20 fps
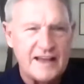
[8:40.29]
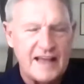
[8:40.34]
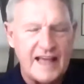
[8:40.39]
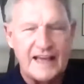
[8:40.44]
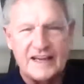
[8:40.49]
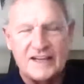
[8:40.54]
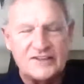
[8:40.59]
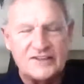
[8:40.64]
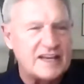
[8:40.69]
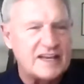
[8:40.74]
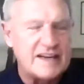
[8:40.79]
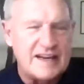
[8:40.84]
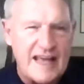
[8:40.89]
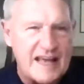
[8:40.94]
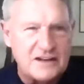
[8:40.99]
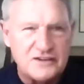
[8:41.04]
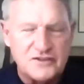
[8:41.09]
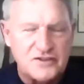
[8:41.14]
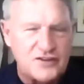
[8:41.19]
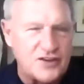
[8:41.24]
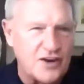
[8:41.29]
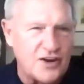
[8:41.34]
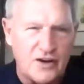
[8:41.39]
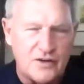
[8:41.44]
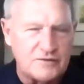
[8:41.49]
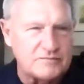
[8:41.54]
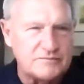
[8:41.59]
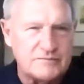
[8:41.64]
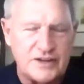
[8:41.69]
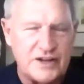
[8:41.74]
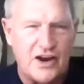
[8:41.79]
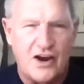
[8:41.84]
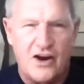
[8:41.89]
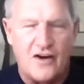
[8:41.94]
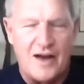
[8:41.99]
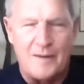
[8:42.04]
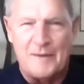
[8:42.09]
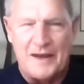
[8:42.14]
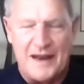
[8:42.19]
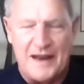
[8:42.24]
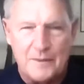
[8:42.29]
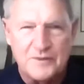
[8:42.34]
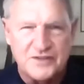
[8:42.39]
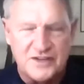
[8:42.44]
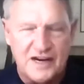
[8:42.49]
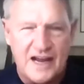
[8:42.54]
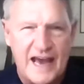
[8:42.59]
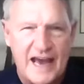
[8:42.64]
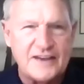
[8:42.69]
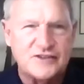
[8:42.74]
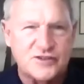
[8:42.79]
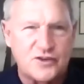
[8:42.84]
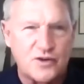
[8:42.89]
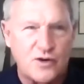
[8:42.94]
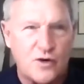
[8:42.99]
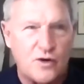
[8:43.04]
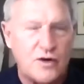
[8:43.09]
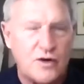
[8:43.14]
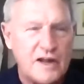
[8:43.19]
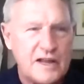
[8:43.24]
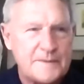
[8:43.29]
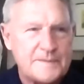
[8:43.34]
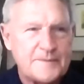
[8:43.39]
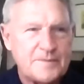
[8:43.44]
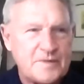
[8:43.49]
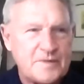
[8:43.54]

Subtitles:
And it didn't end till, I was in high school,